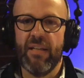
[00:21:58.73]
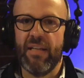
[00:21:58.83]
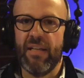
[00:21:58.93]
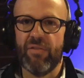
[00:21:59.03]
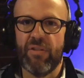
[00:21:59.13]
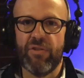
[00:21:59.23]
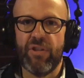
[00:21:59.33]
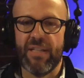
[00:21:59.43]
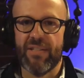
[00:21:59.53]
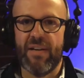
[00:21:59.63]
Even if she
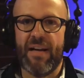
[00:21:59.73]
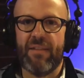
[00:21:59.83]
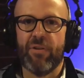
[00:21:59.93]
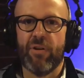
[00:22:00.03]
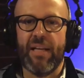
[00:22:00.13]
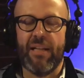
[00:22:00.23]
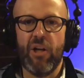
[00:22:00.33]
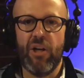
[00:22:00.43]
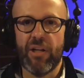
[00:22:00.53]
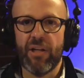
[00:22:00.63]
doesn't have a great
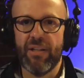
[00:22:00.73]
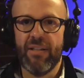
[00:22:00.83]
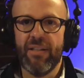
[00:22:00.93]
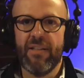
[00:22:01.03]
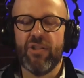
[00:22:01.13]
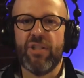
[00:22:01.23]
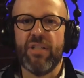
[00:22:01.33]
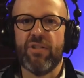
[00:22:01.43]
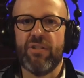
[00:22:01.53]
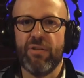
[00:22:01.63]
look, she
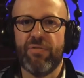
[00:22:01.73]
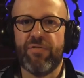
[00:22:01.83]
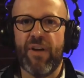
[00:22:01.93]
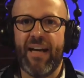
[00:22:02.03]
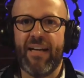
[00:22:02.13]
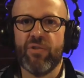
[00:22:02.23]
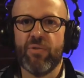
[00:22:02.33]
still finds a